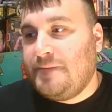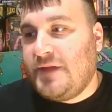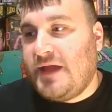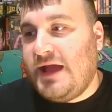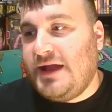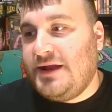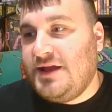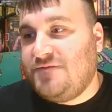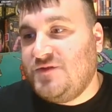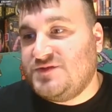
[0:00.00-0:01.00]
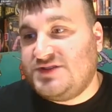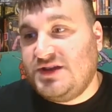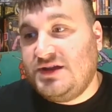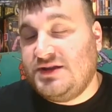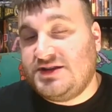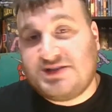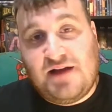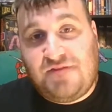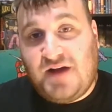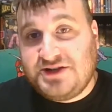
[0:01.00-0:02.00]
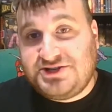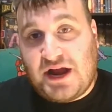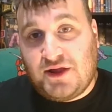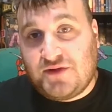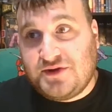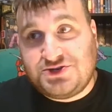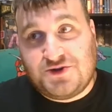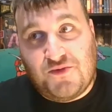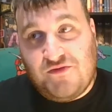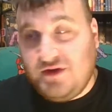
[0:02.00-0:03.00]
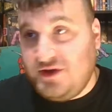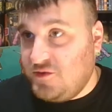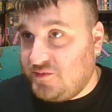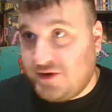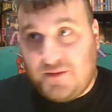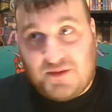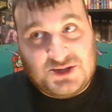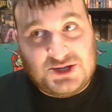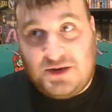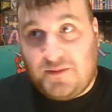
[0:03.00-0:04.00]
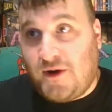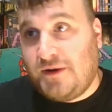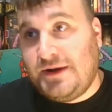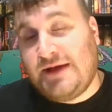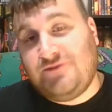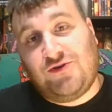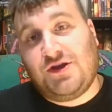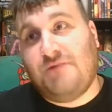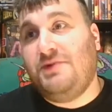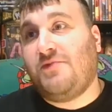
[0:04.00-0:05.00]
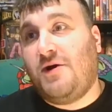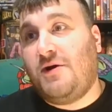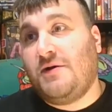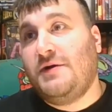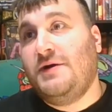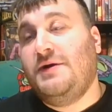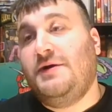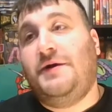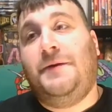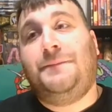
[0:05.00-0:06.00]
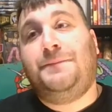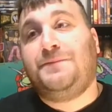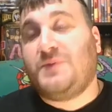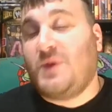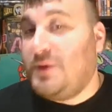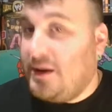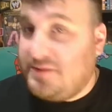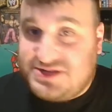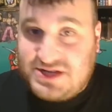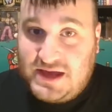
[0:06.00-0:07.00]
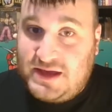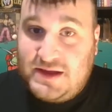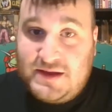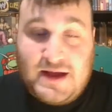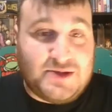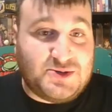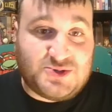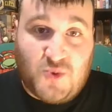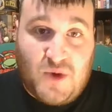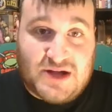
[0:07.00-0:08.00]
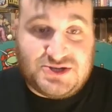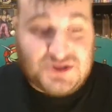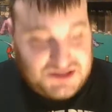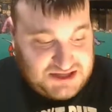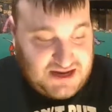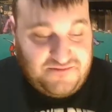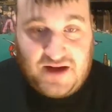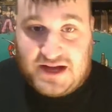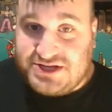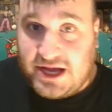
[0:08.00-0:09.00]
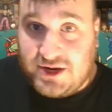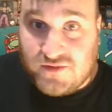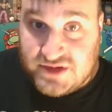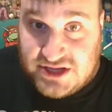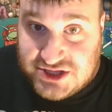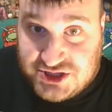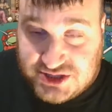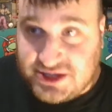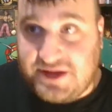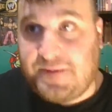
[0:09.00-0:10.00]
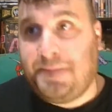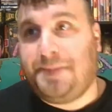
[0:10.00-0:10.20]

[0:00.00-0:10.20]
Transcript: And if you've seen a Sci-Fi Channel original movie, you've pretty much seen them all. Now, don't get me wrong. When I was a kid, I used to watch the Sci-Fi Channel religiously.